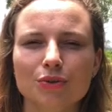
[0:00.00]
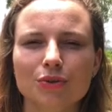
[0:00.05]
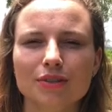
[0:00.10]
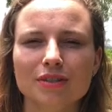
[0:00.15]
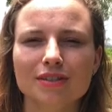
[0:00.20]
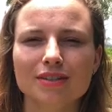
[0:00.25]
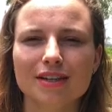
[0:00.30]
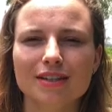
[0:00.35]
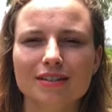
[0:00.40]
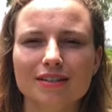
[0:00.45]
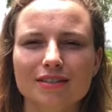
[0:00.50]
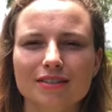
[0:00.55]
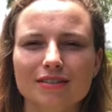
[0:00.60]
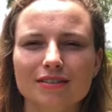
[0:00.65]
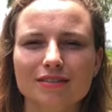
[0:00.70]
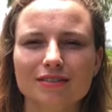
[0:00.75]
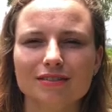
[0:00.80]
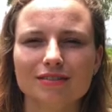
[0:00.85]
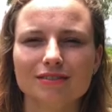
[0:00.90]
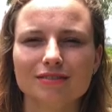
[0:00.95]
sit
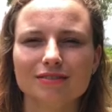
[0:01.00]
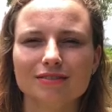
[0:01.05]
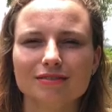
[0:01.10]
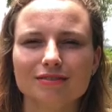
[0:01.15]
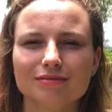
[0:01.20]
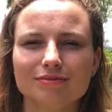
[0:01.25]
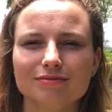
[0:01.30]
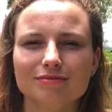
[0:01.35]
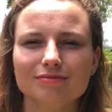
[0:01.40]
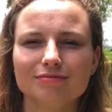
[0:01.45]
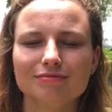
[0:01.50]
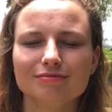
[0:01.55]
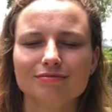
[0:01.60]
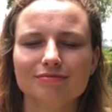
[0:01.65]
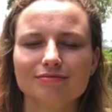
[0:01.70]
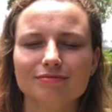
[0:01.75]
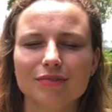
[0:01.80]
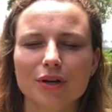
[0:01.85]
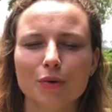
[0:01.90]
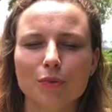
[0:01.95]

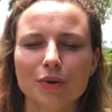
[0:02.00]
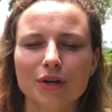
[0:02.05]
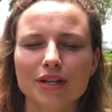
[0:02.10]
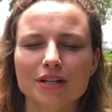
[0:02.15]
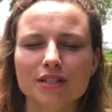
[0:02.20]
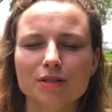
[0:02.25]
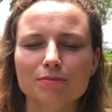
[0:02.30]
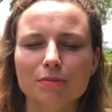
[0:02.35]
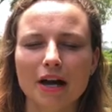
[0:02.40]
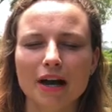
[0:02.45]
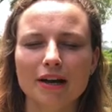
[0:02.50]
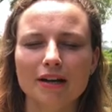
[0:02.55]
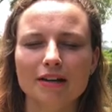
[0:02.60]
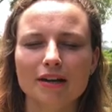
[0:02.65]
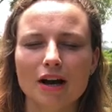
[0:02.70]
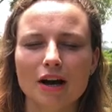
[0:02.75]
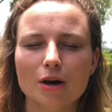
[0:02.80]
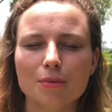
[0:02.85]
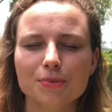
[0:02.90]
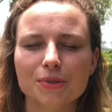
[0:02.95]
with a spine
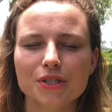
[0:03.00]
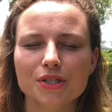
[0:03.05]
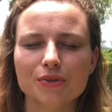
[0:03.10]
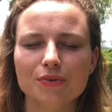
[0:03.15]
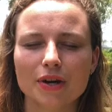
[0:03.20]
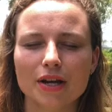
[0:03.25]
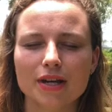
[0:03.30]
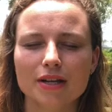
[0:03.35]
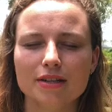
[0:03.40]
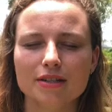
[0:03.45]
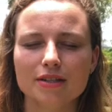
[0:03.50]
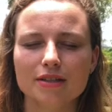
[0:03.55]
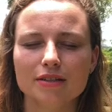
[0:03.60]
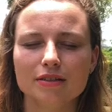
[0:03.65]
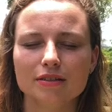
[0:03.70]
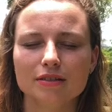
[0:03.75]
up straight,